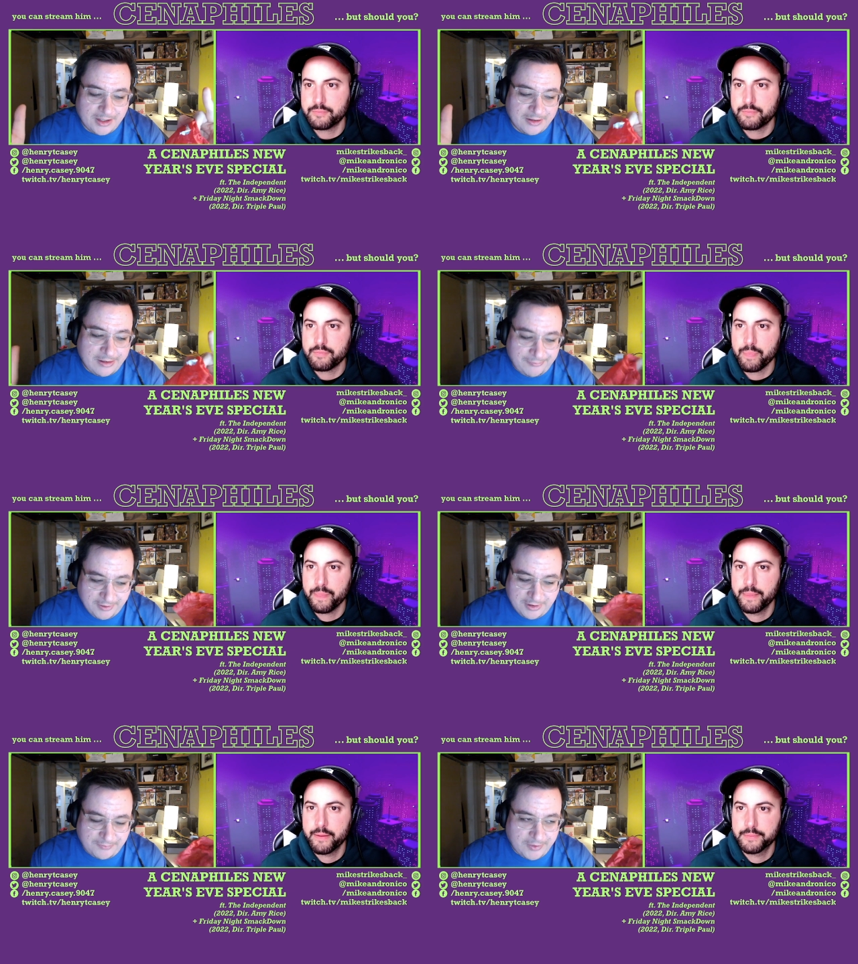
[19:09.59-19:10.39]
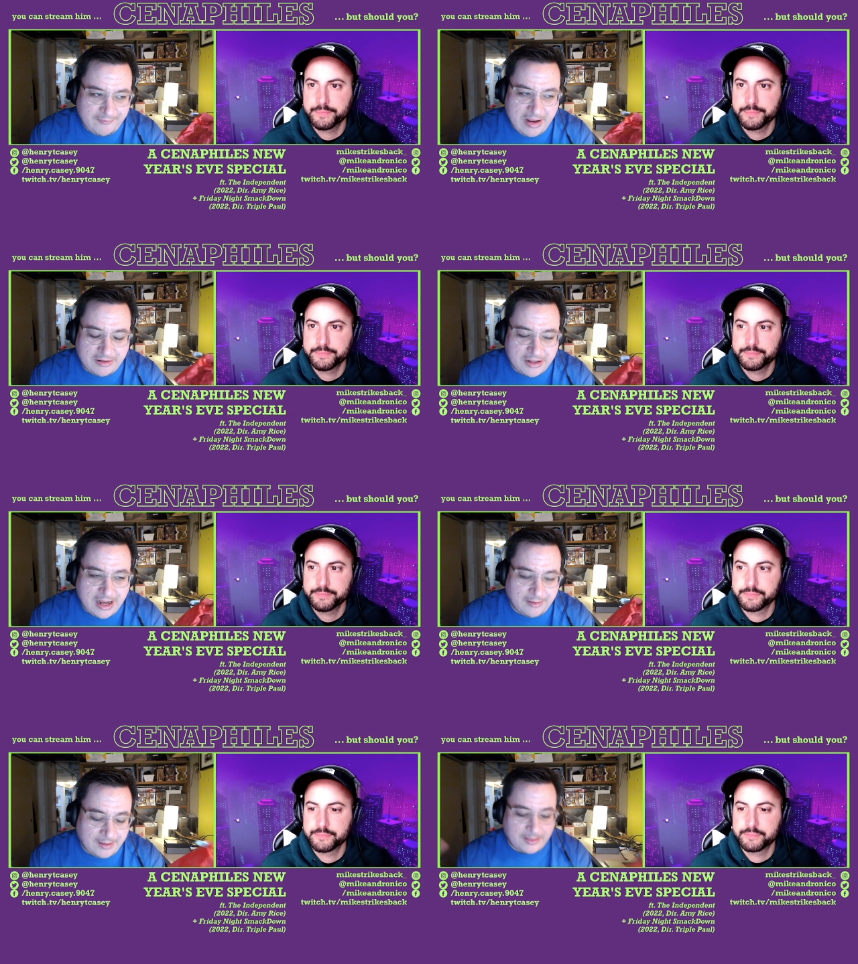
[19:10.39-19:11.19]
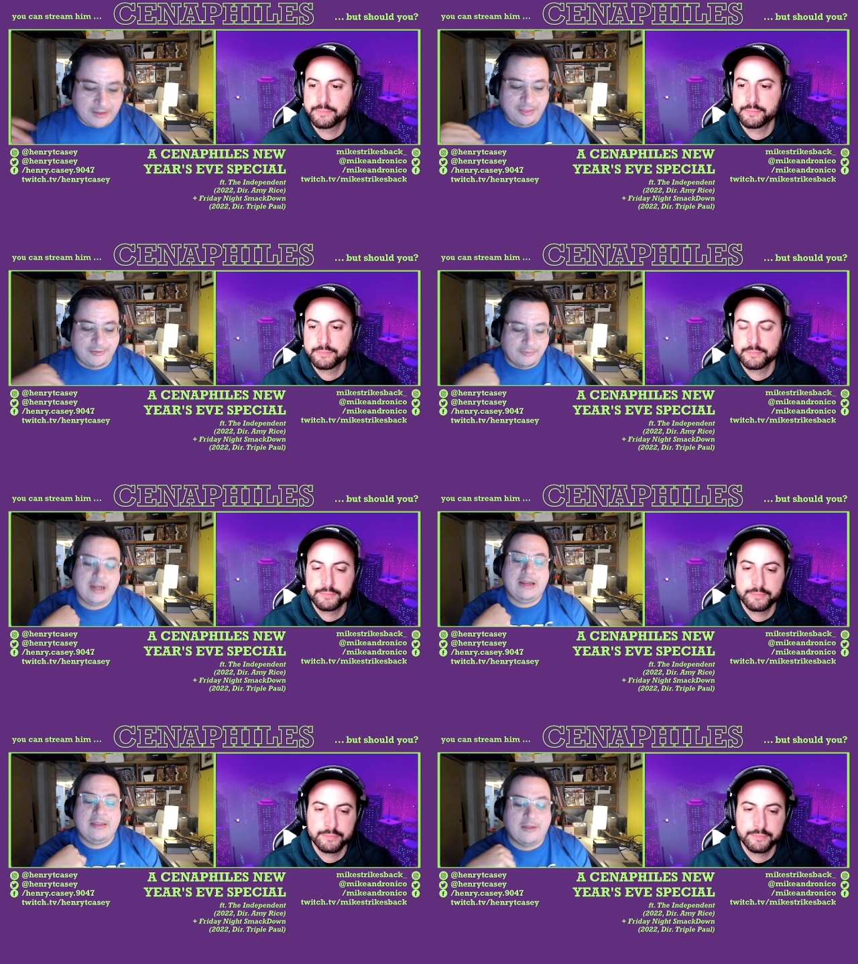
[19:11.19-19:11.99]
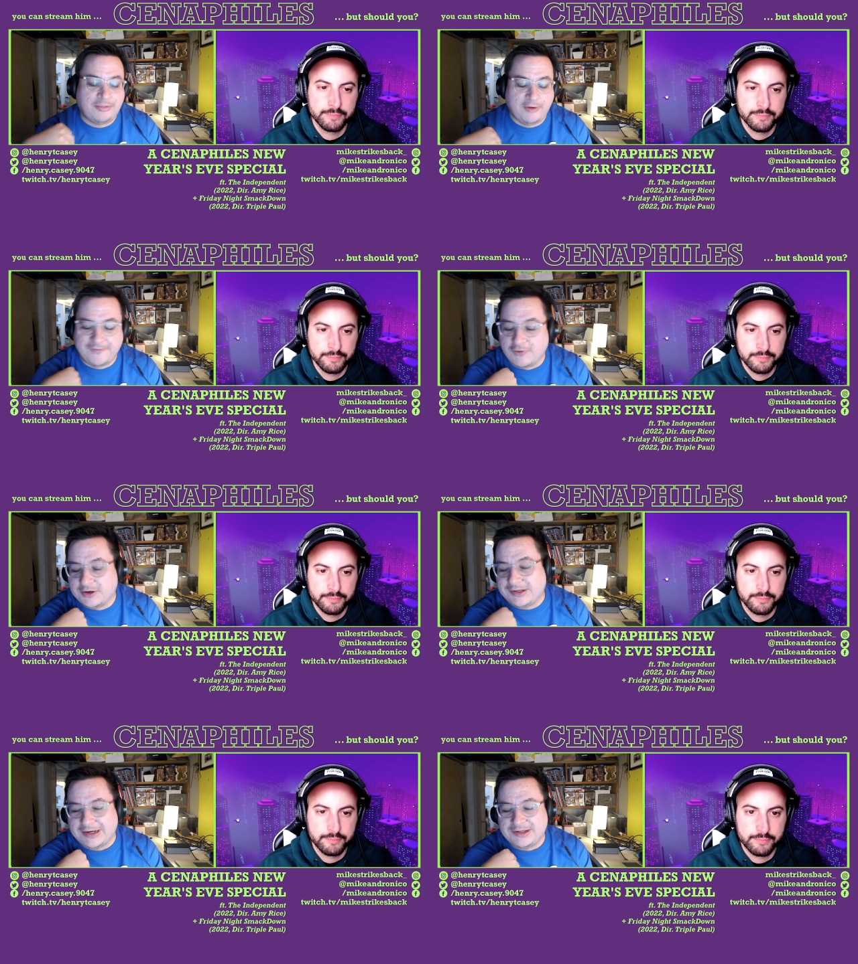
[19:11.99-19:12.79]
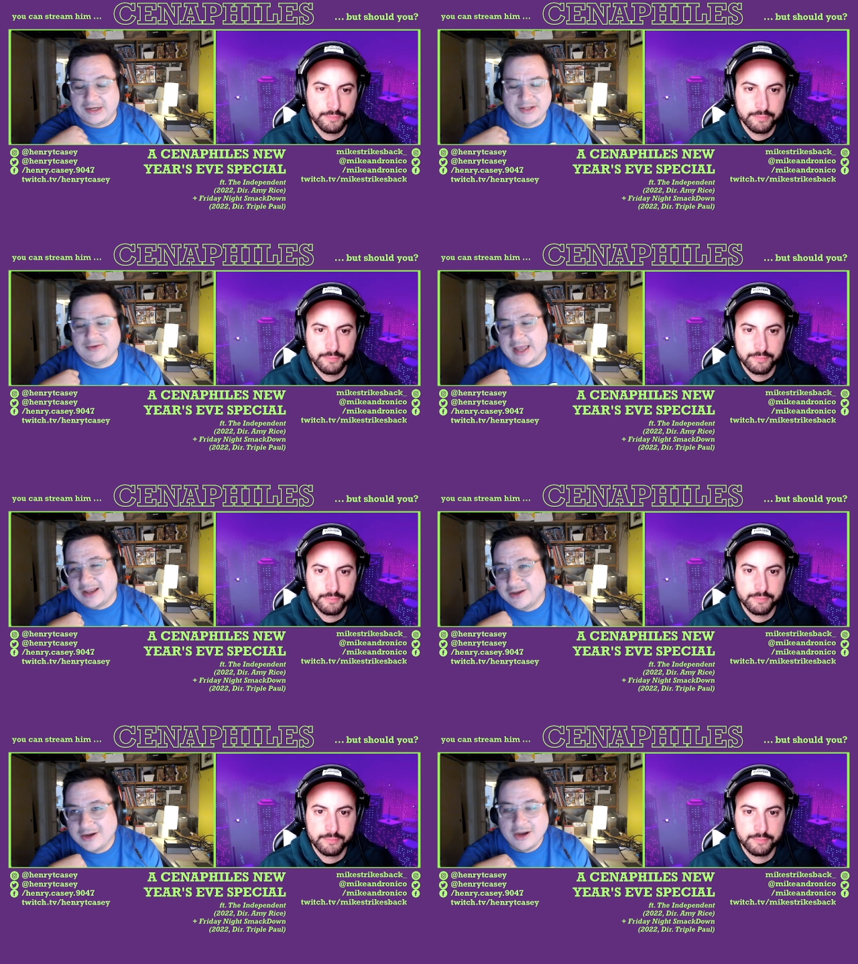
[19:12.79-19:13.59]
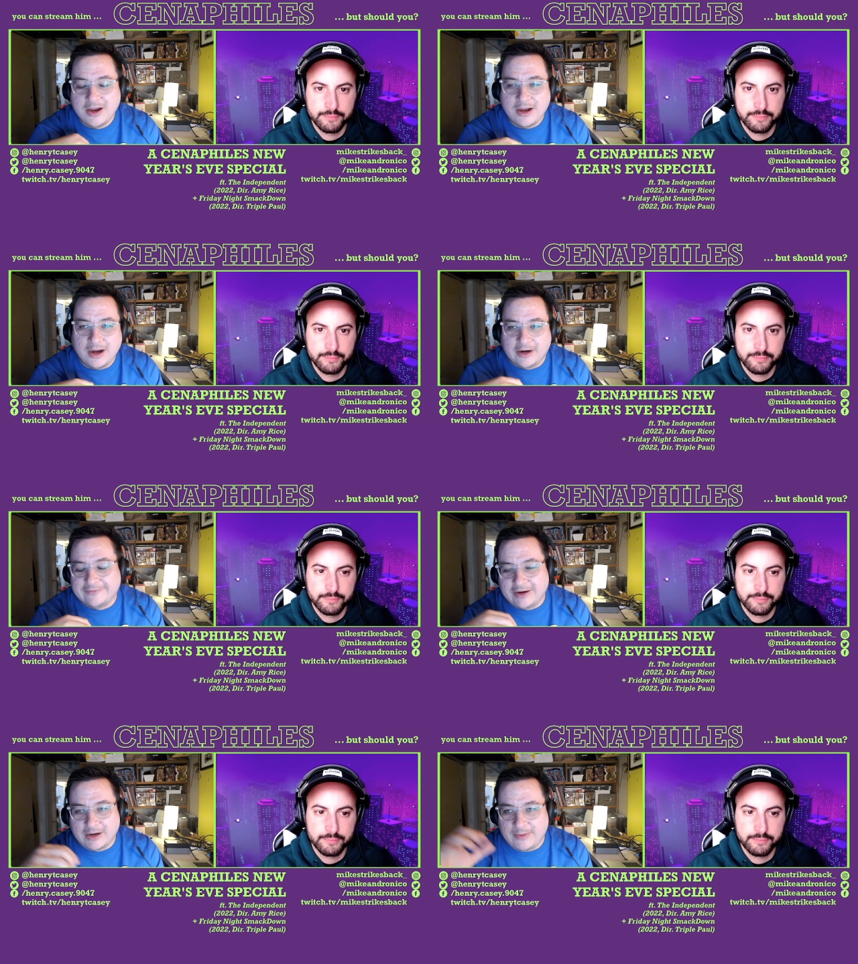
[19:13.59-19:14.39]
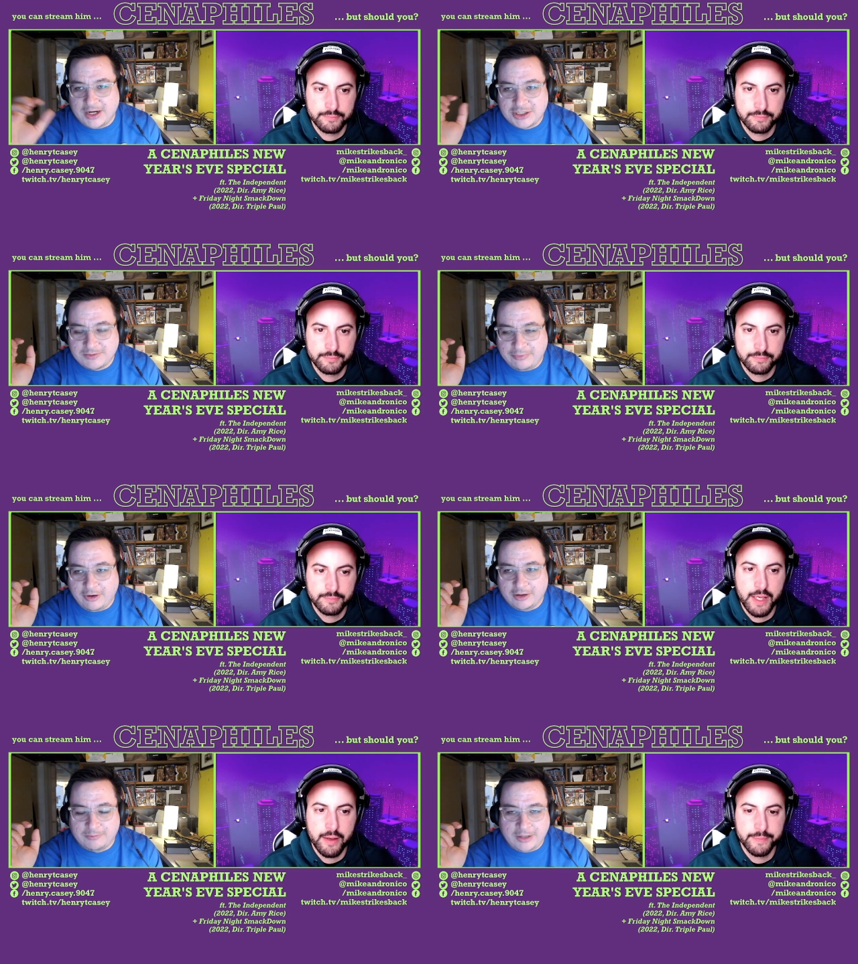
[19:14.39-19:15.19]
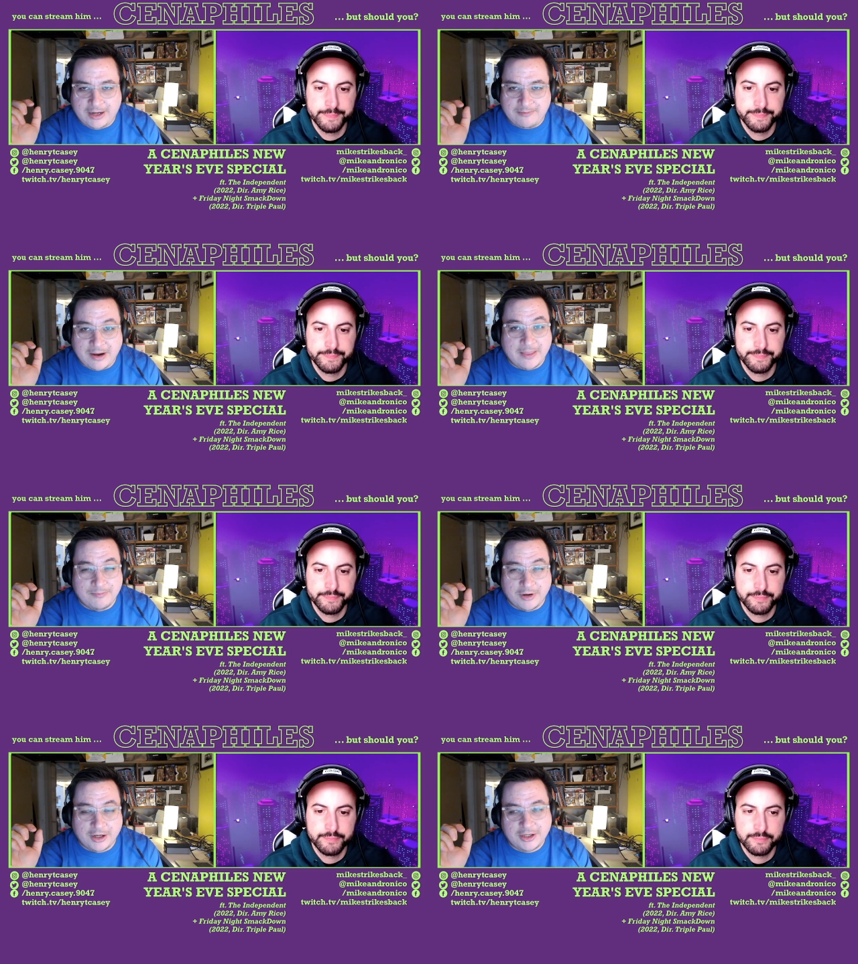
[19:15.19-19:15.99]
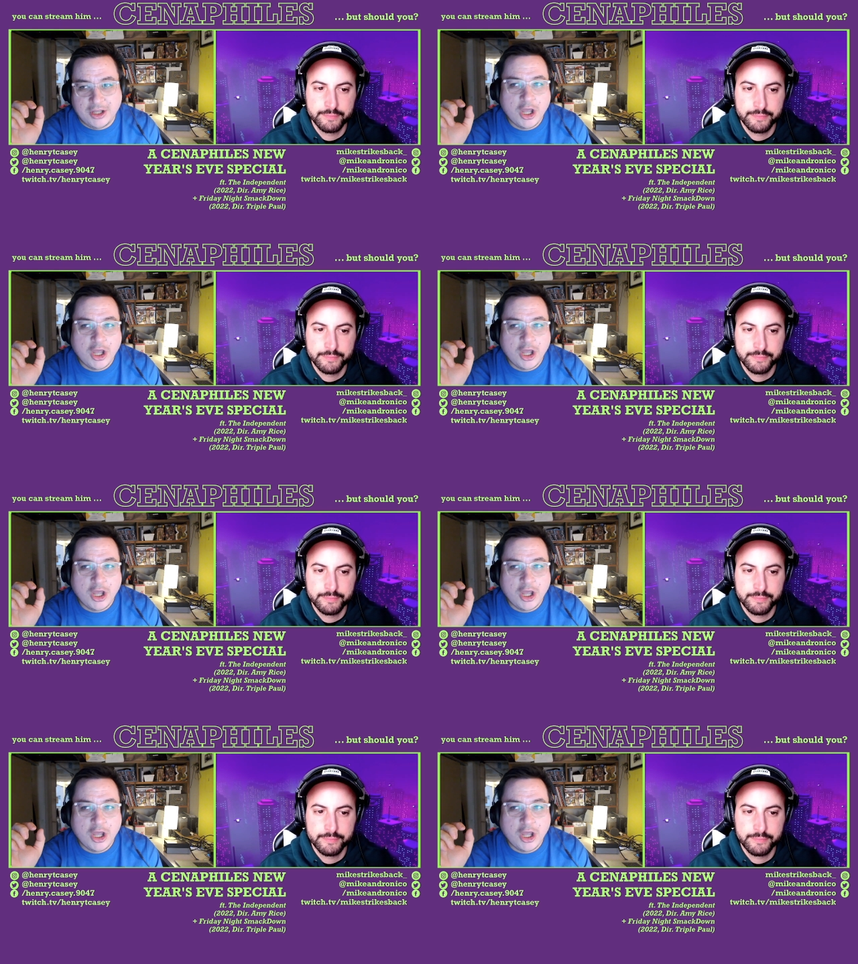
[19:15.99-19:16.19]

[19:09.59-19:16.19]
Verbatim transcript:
Speaker 1: as we're we're basically saying, like the three the three or four Cena scenes you get are very much yeah. boilerplate and by the book.